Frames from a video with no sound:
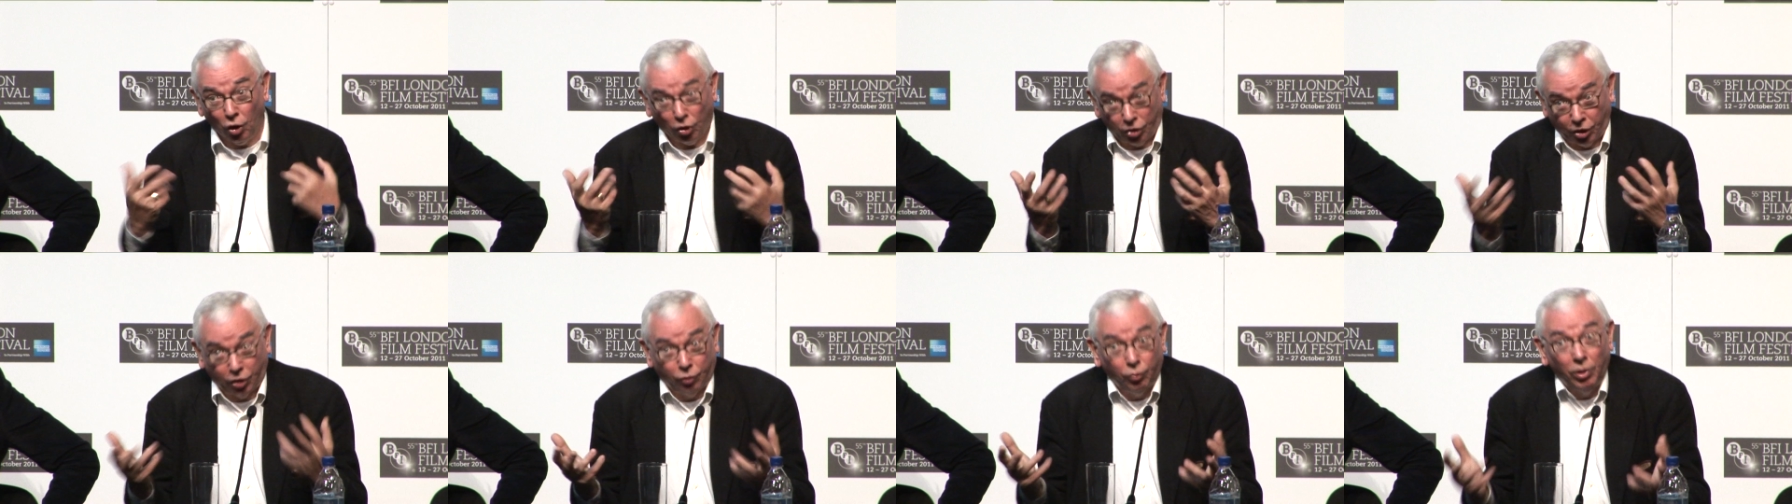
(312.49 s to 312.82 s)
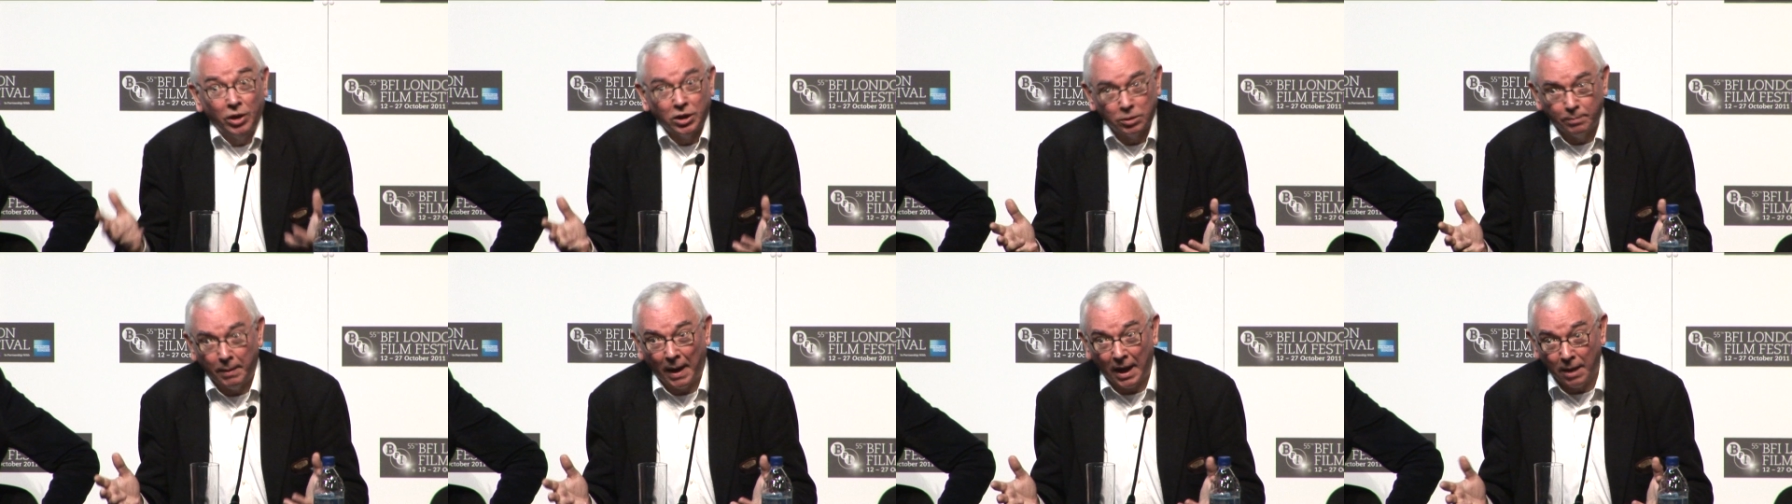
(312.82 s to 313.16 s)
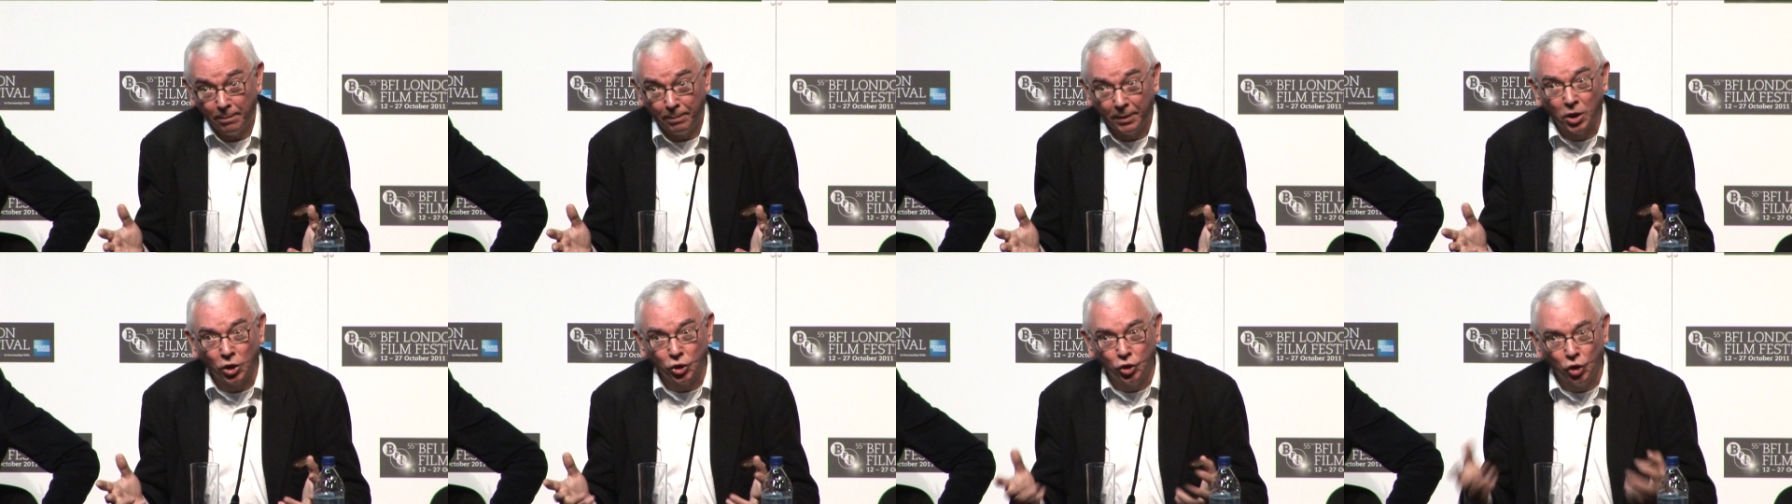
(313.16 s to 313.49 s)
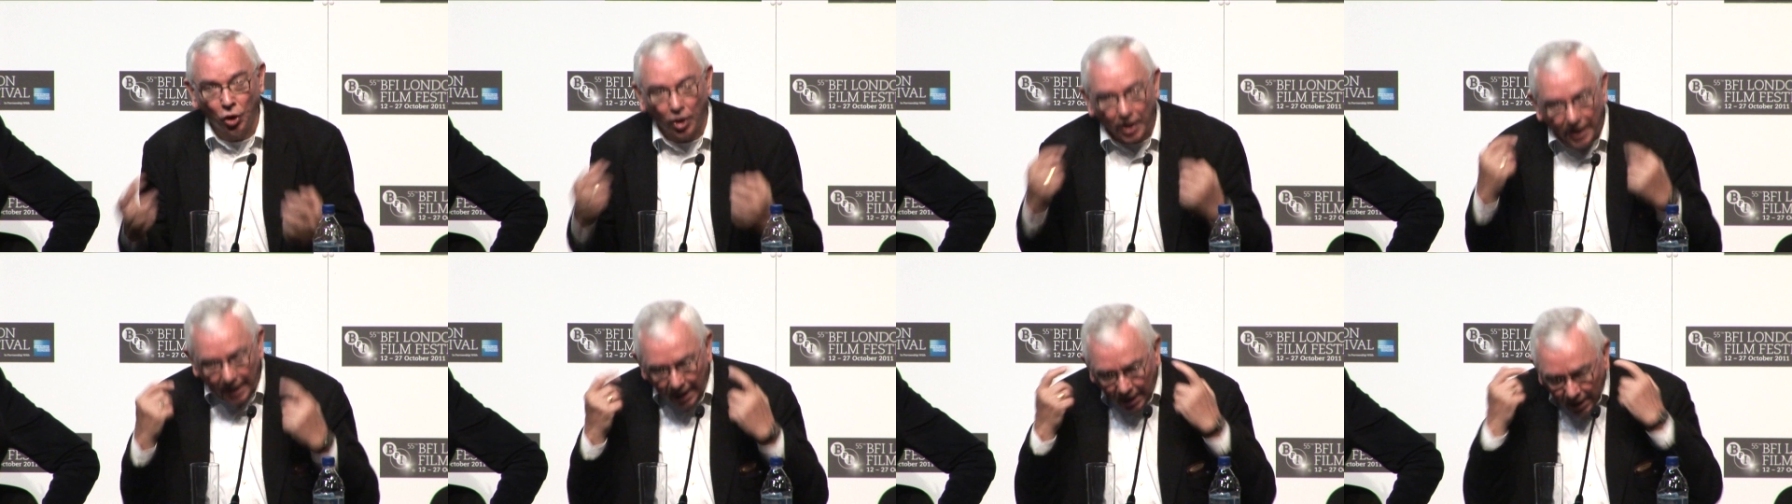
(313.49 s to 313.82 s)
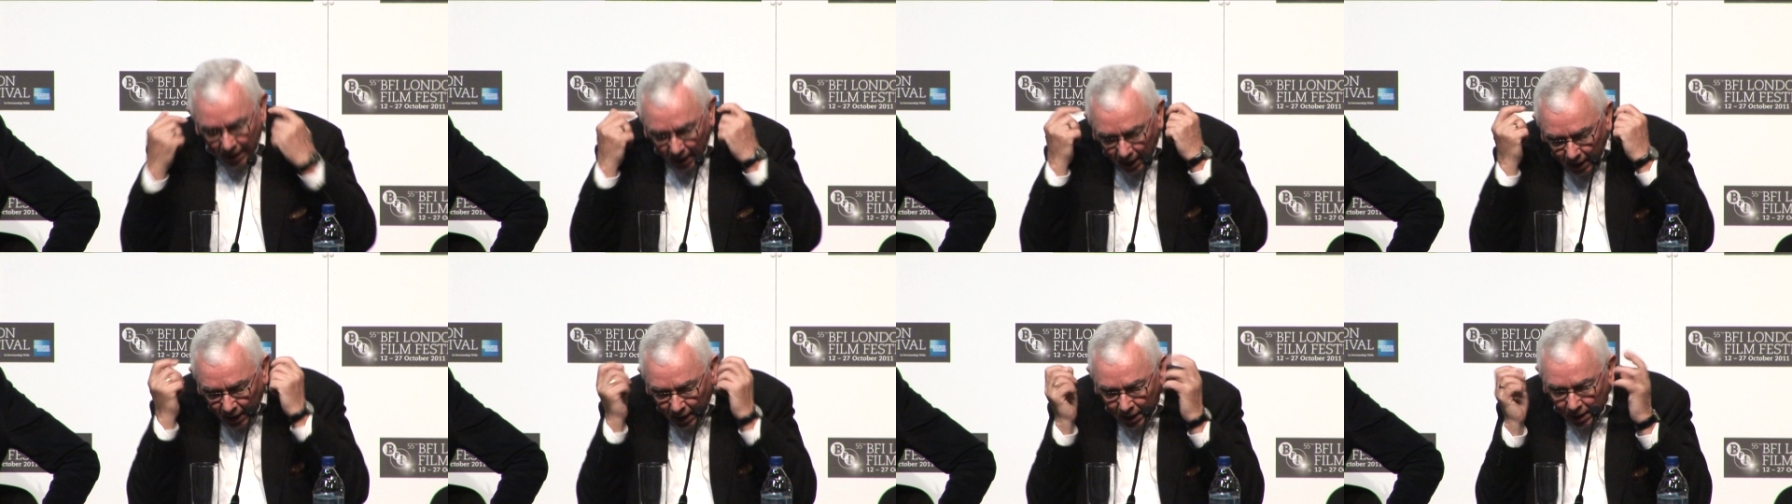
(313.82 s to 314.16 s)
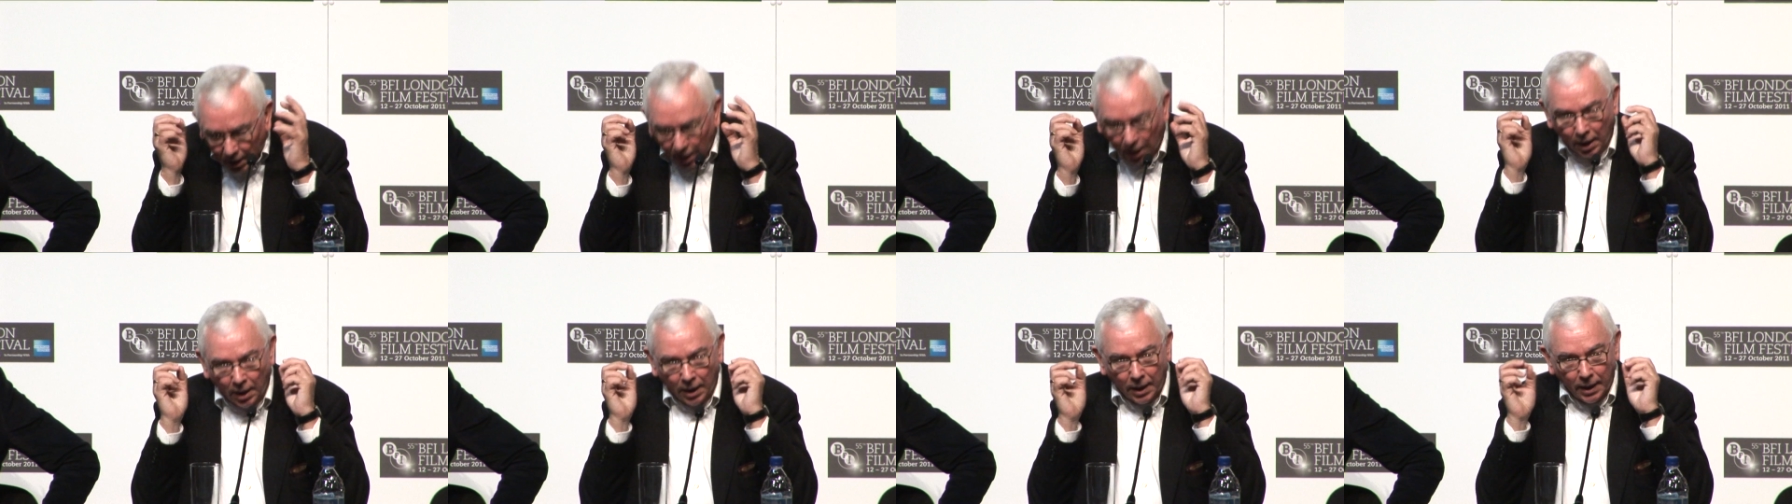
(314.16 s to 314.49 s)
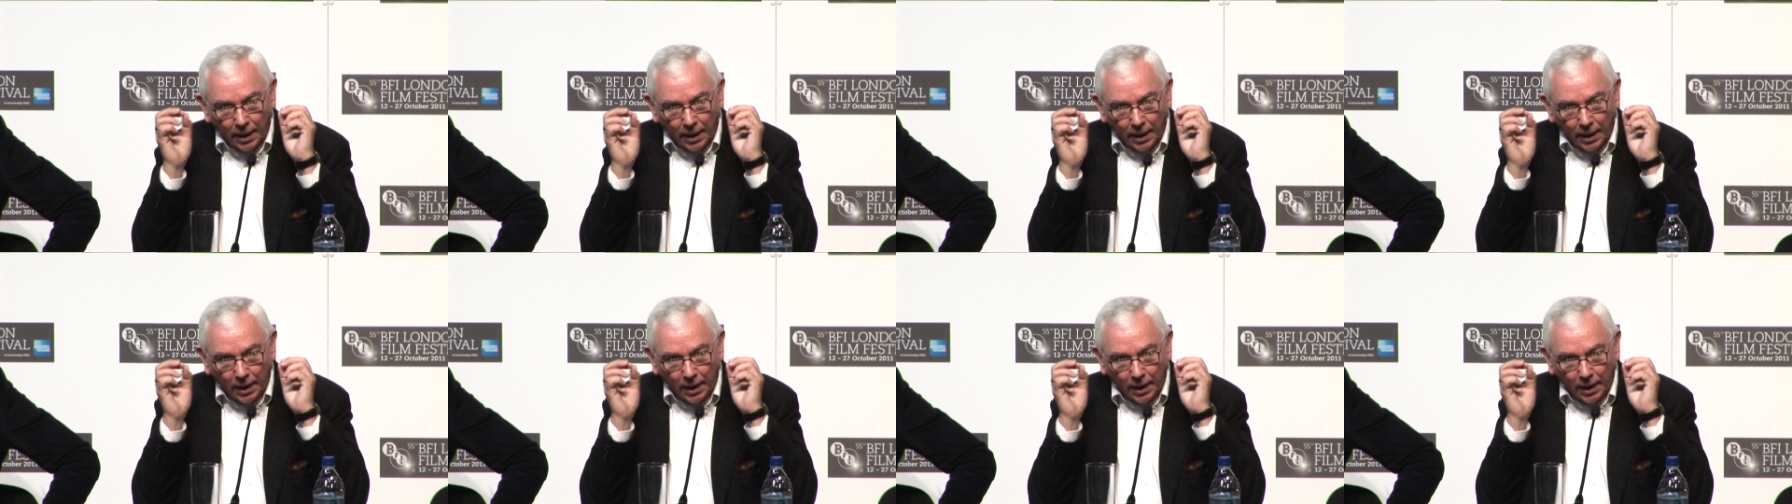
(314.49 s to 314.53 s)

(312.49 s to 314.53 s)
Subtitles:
thrilled by it because your inner ear